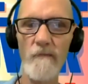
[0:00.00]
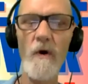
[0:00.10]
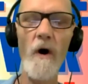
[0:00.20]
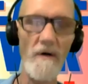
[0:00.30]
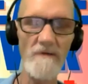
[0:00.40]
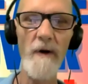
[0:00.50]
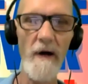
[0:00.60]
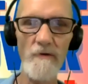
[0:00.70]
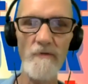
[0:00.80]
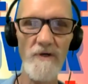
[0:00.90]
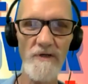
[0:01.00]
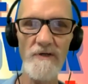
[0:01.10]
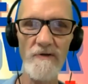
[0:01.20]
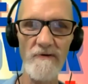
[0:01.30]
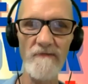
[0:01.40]
caused by
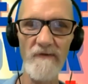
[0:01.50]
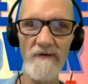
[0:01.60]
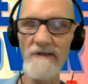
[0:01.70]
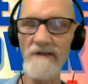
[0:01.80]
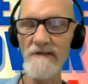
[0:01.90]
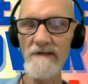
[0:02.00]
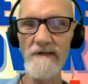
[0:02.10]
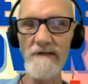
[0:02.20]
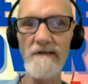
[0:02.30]
nutritional deficiencies.